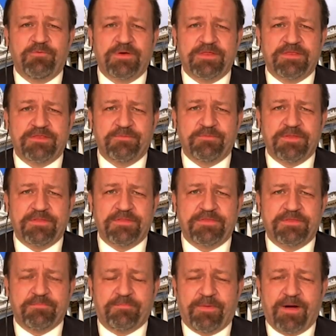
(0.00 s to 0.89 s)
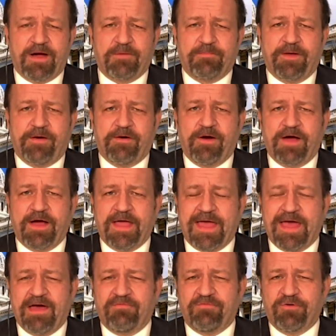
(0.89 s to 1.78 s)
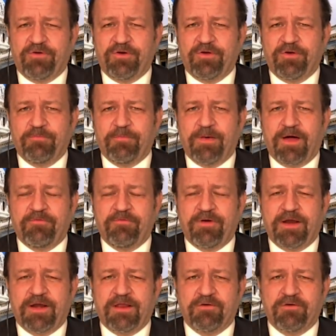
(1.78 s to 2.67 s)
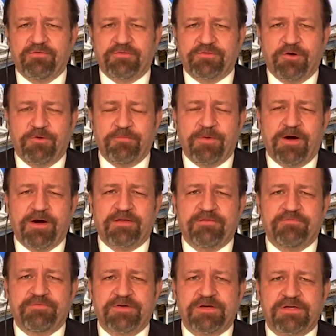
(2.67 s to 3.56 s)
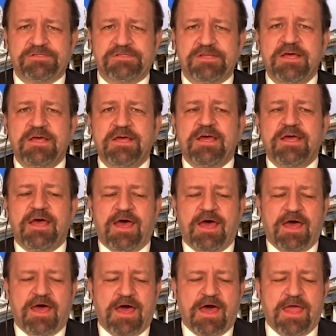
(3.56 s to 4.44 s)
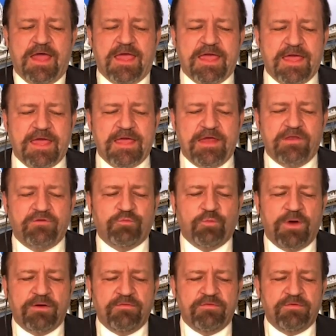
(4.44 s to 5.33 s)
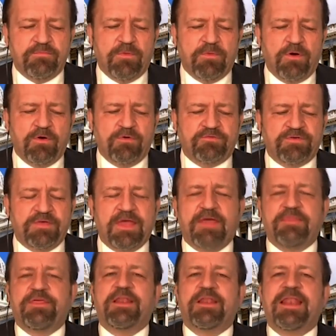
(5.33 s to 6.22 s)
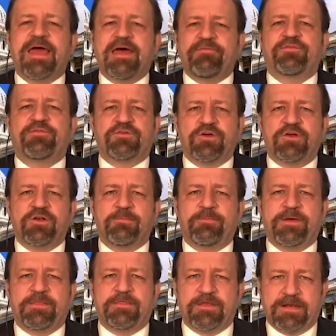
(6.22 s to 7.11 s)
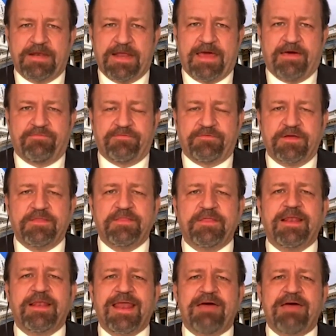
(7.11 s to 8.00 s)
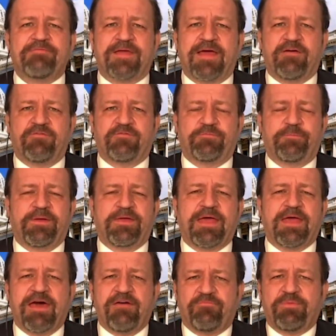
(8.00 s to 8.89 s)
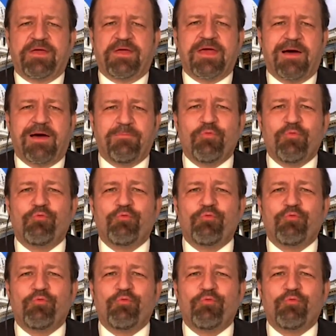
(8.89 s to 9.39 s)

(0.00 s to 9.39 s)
with with the bugbear I have on on my radio show, America First. Uh, it is one of the most the left's going to be the left and the left have be, have become